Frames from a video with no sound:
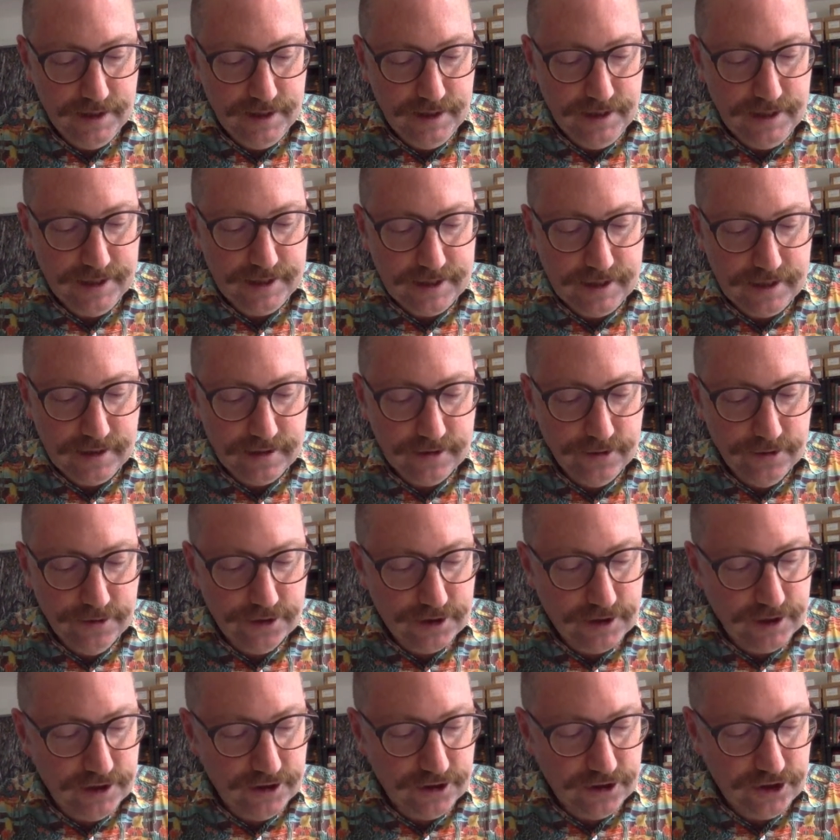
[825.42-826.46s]
He
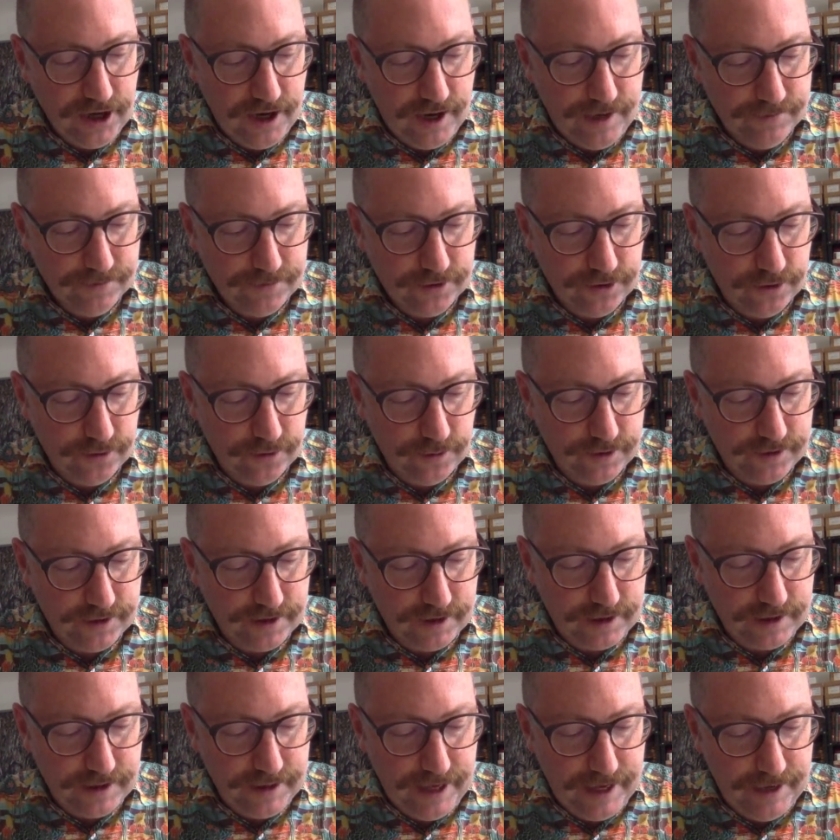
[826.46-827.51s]
concludes this chapter with the
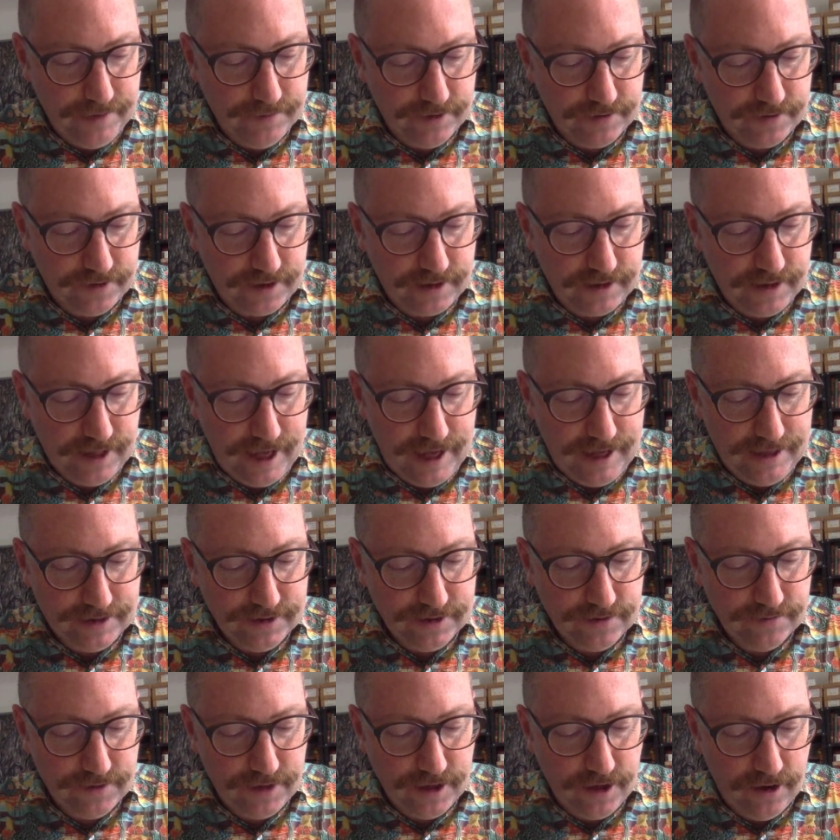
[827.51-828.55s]
claim that the
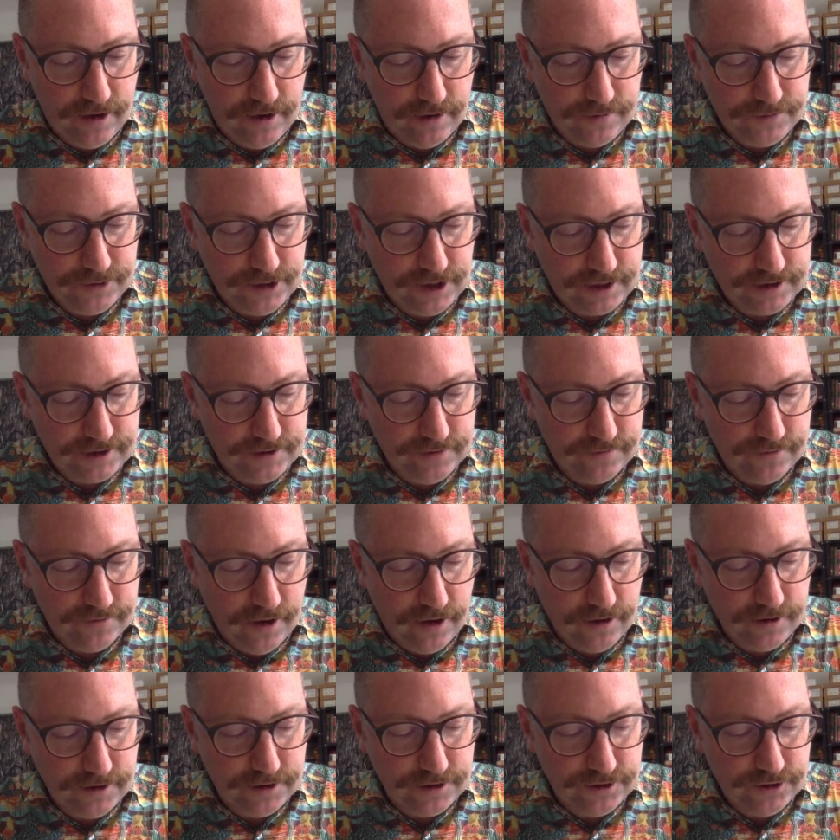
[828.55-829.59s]
class of the objects of
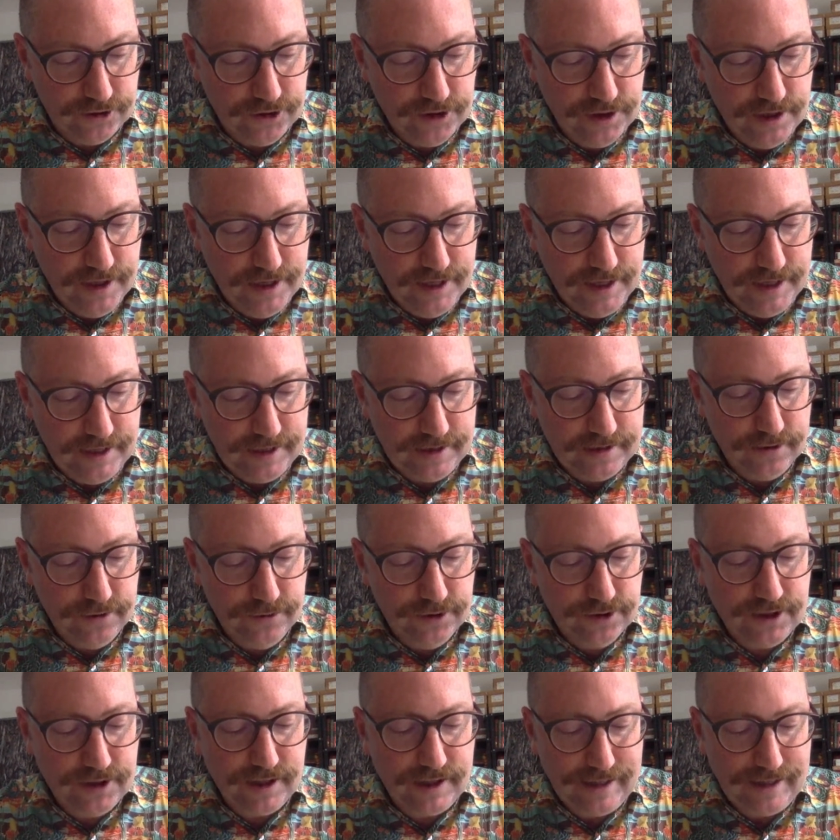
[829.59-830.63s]
knowledge
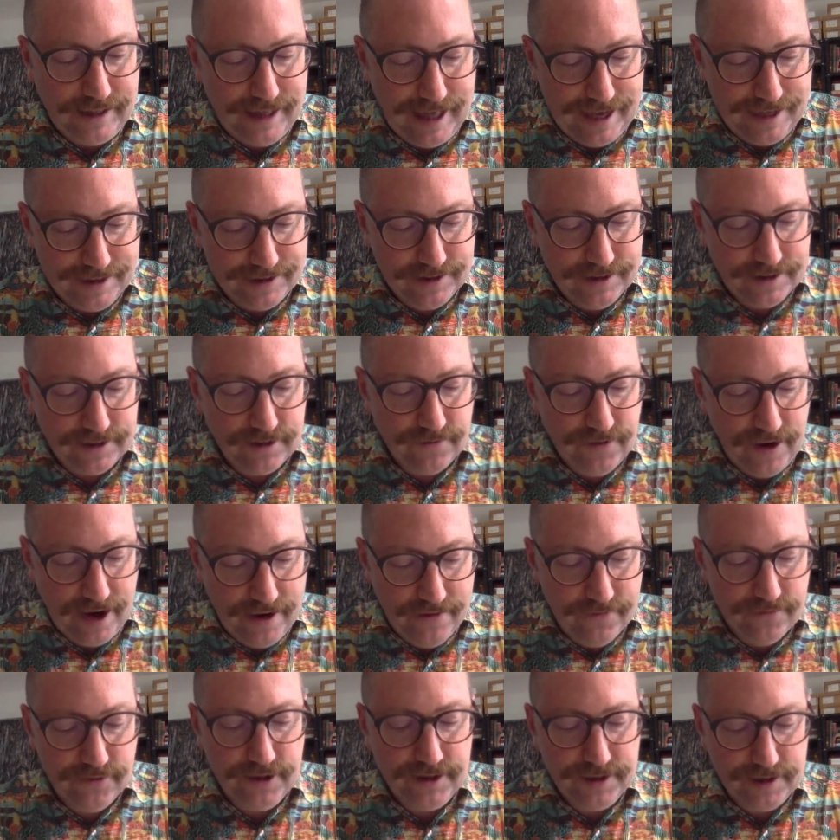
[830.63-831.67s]
includes the classes of
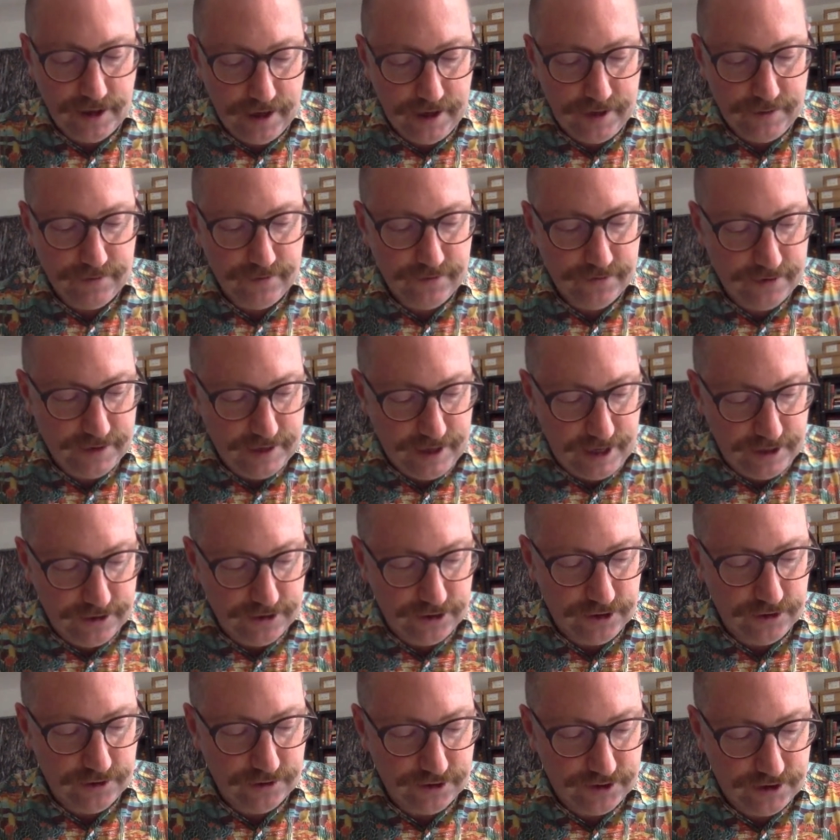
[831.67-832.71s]
every type of
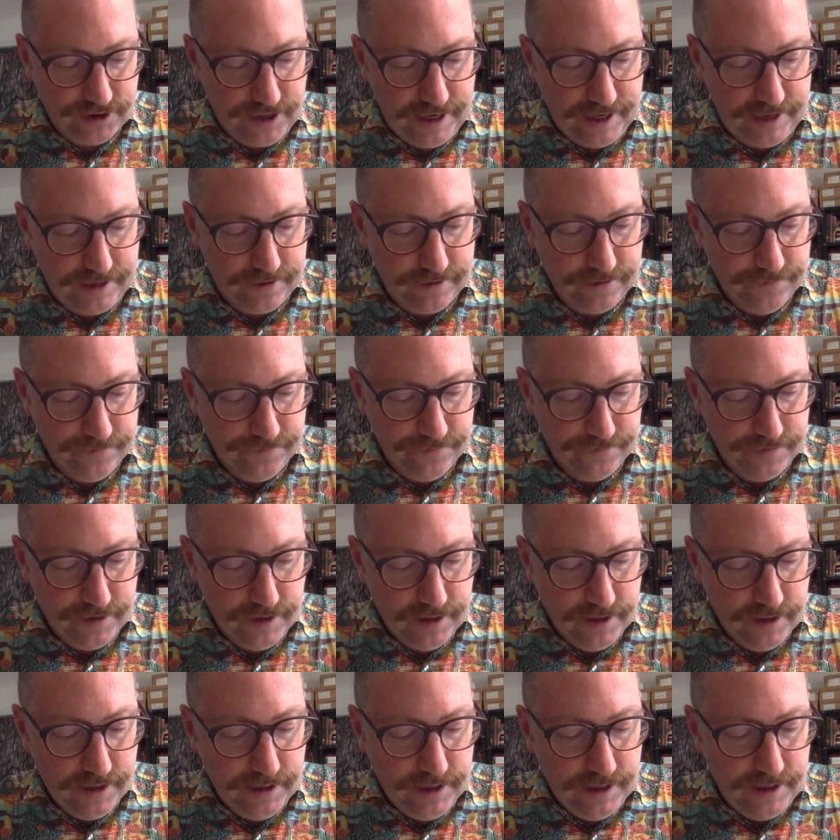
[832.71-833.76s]
intentional state.
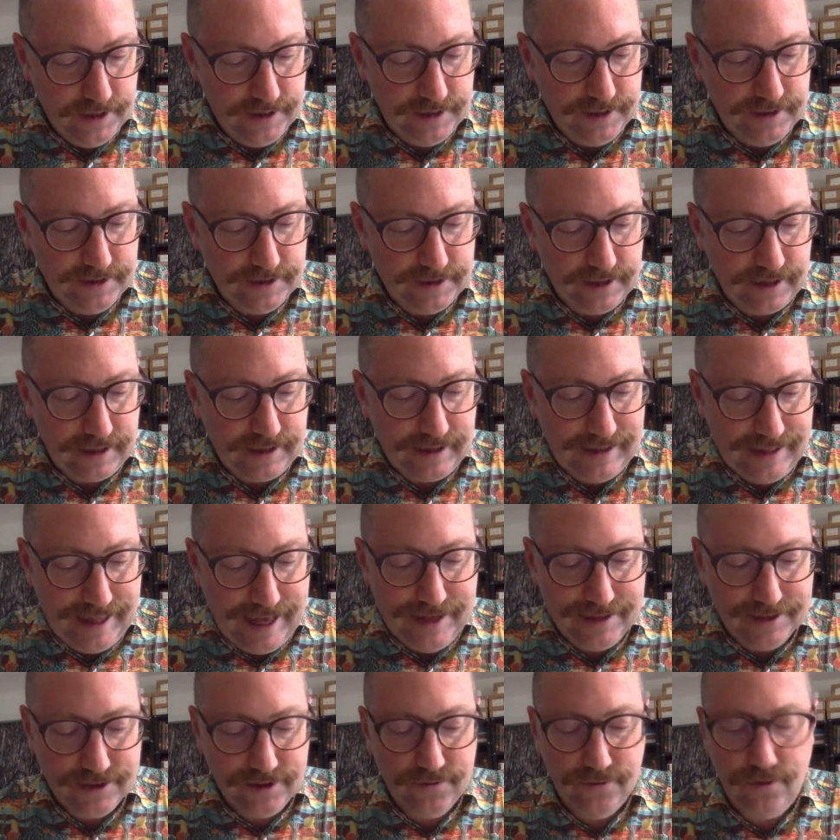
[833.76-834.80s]
It is the
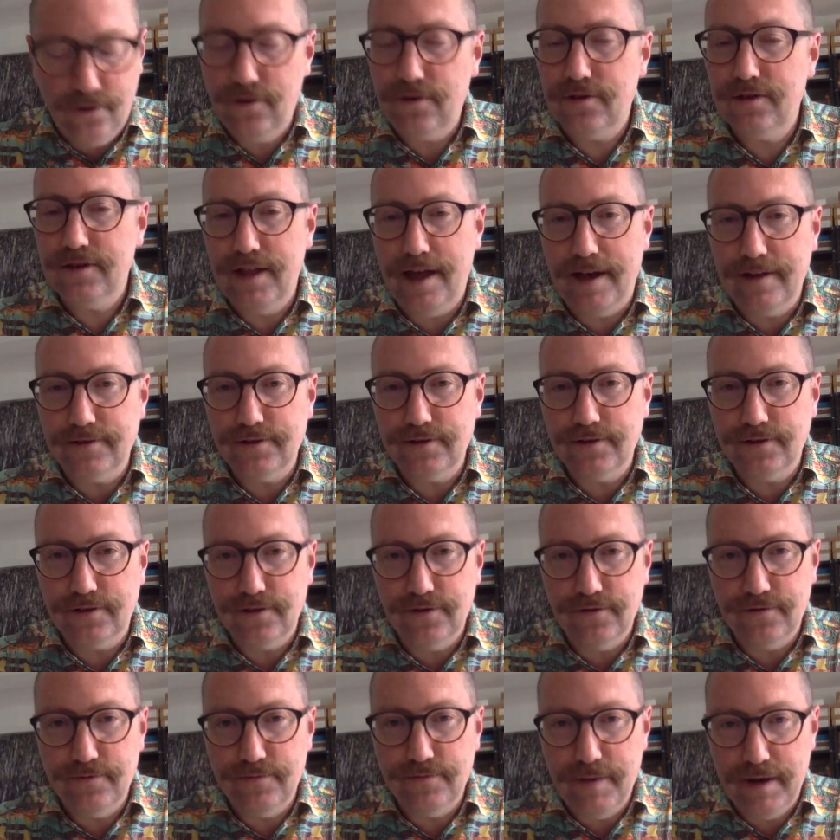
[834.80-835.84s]
class of all classes
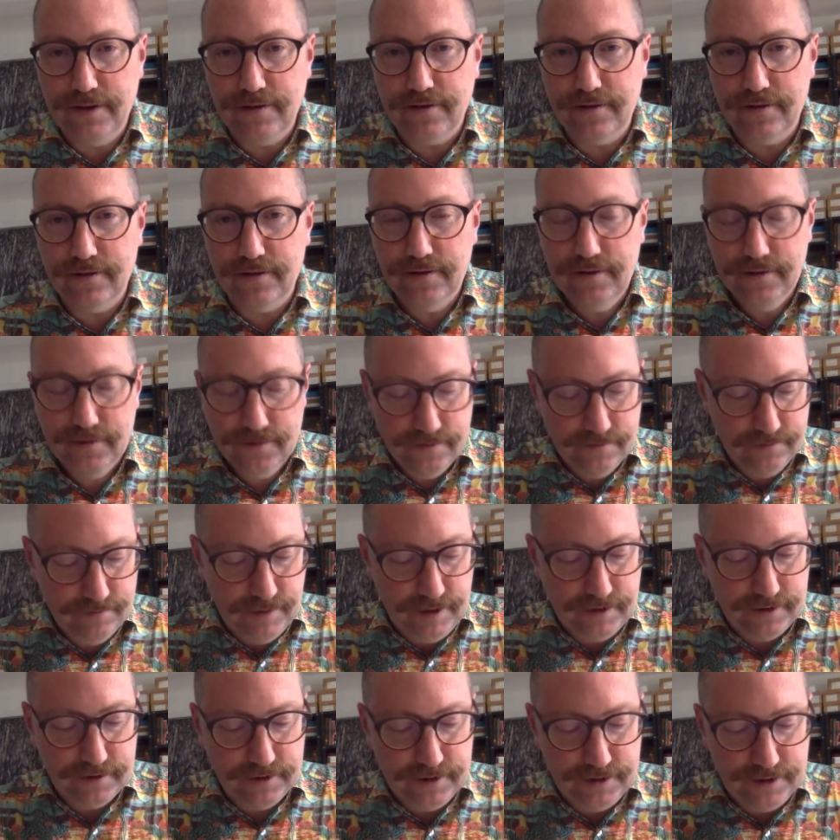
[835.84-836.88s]
of
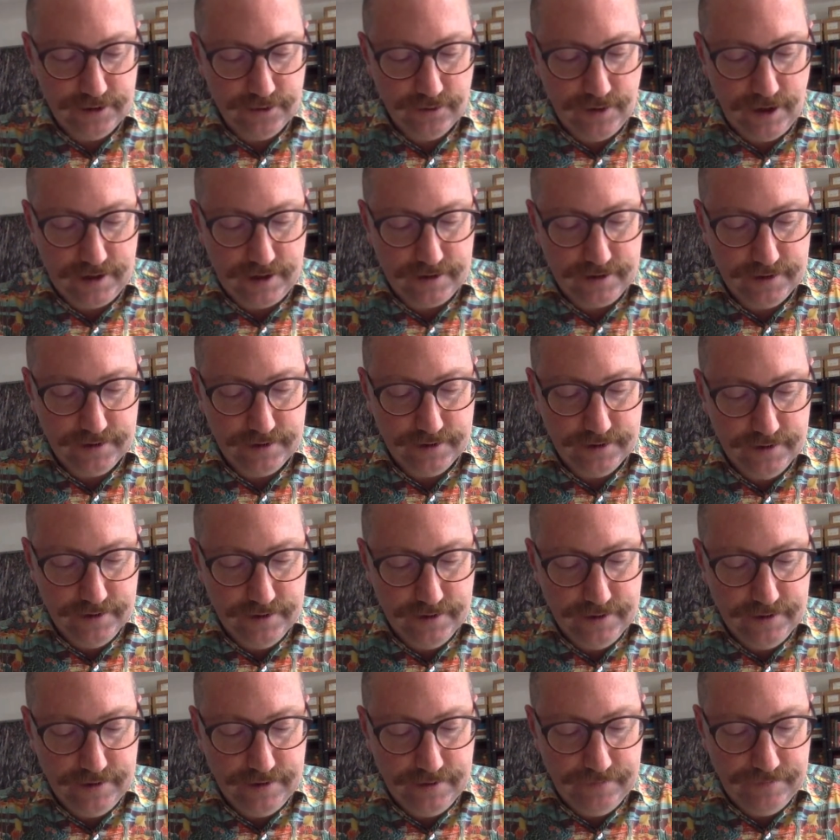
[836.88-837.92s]
mentally directed
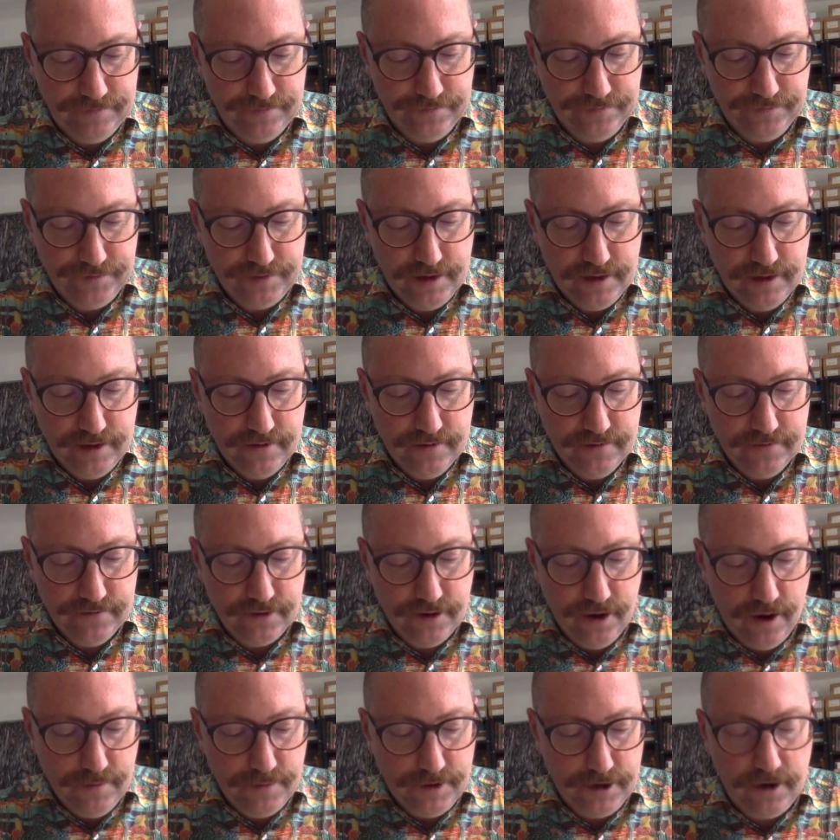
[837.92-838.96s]

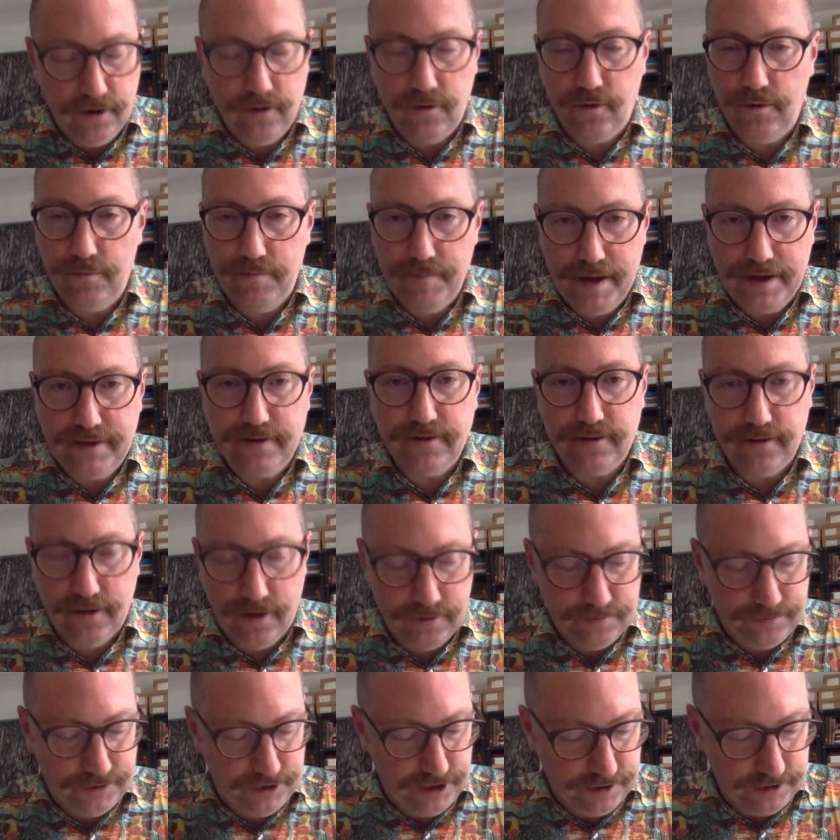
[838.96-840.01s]
phenomena or mental
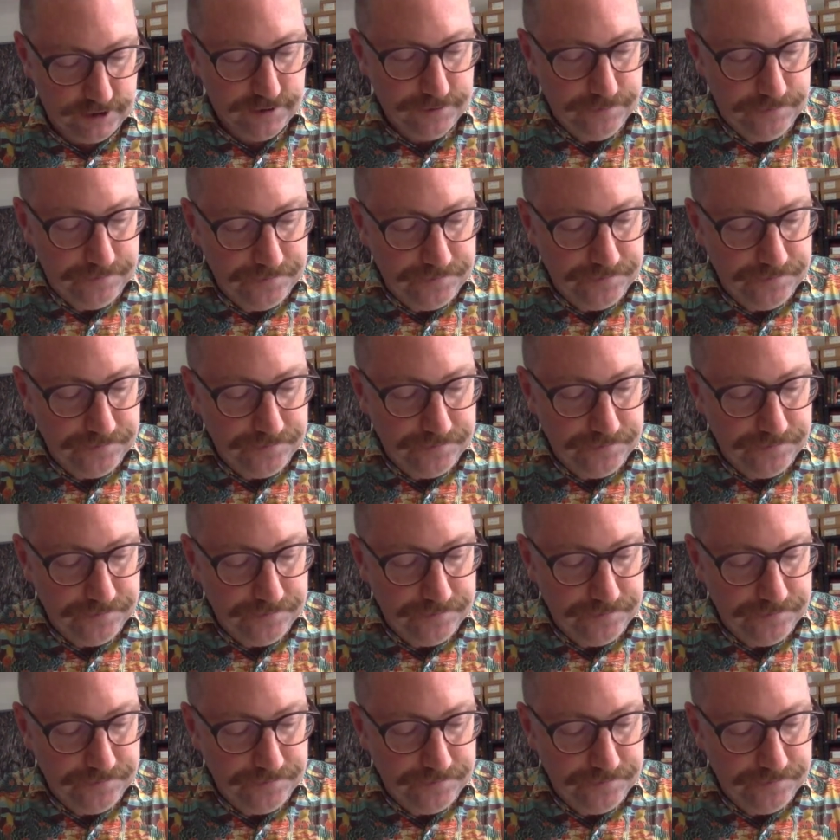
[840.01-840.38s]
objects.